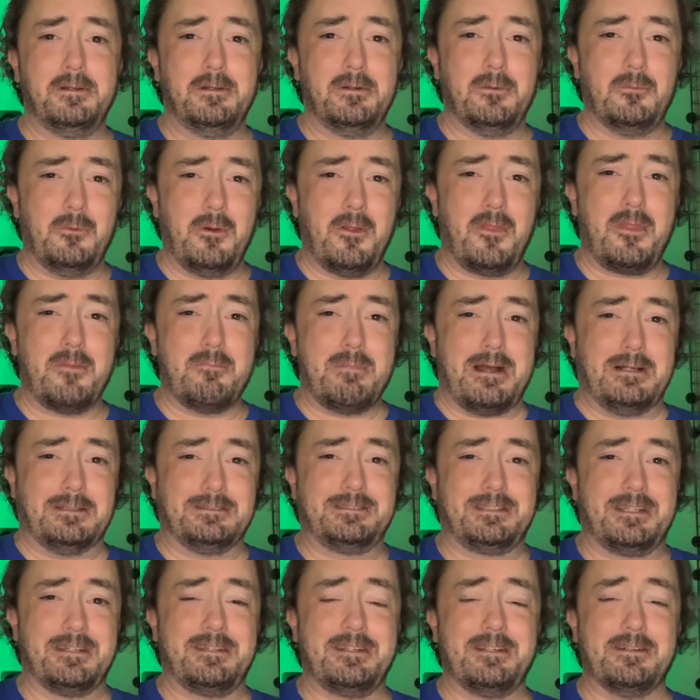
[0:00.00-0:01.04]
with the
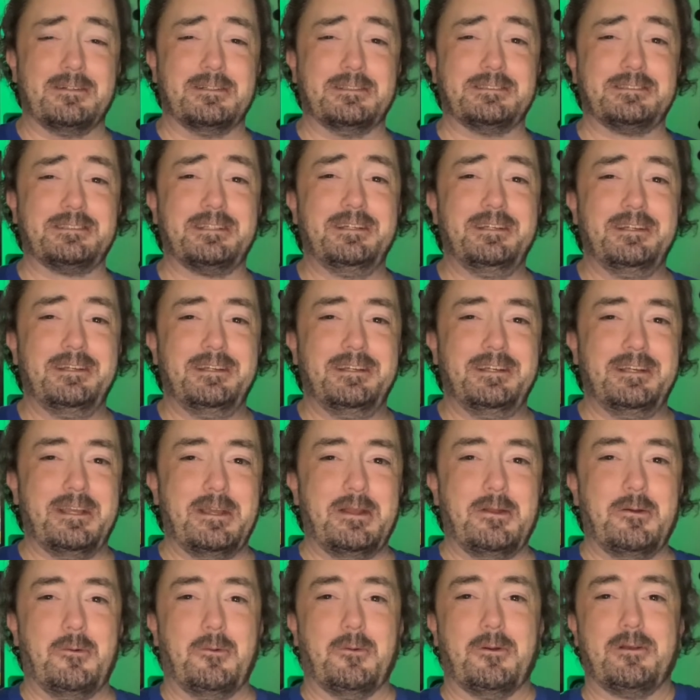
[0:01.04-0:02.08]
Mouseketeers in
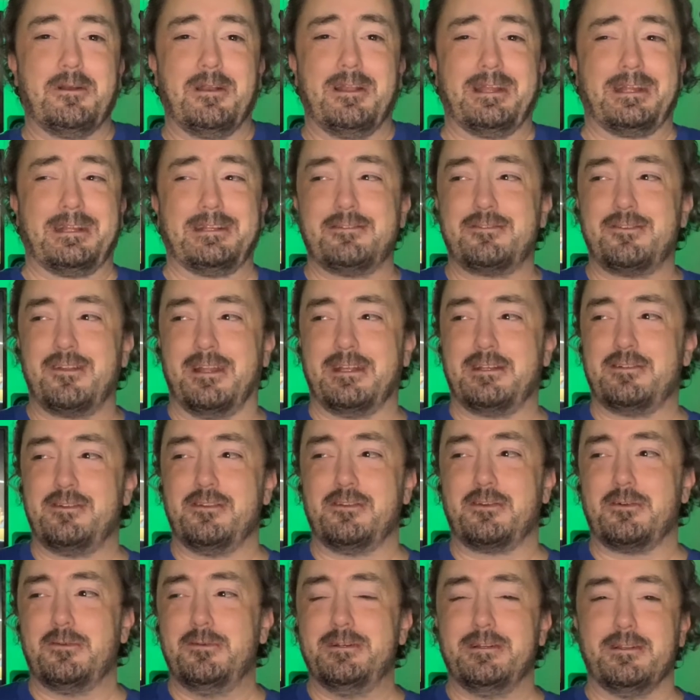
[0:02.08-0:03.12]
order, like, it's like she's
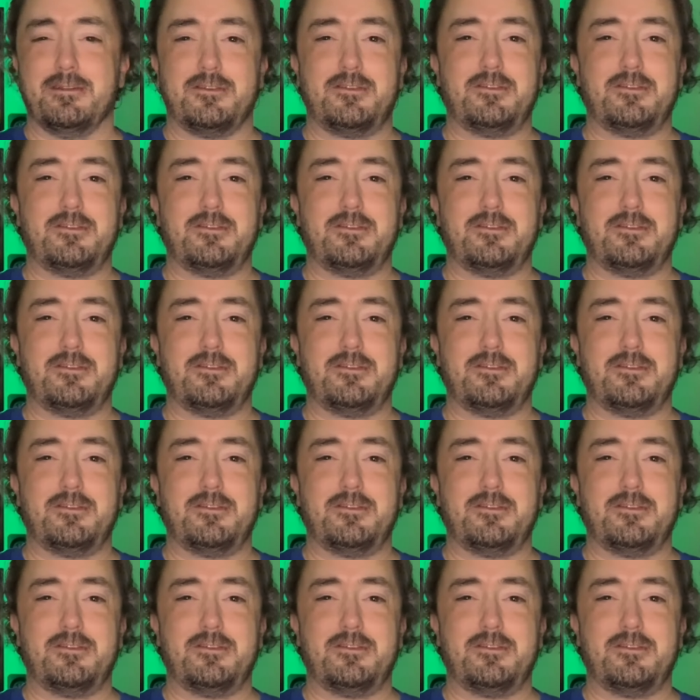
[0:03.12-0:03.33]
going to,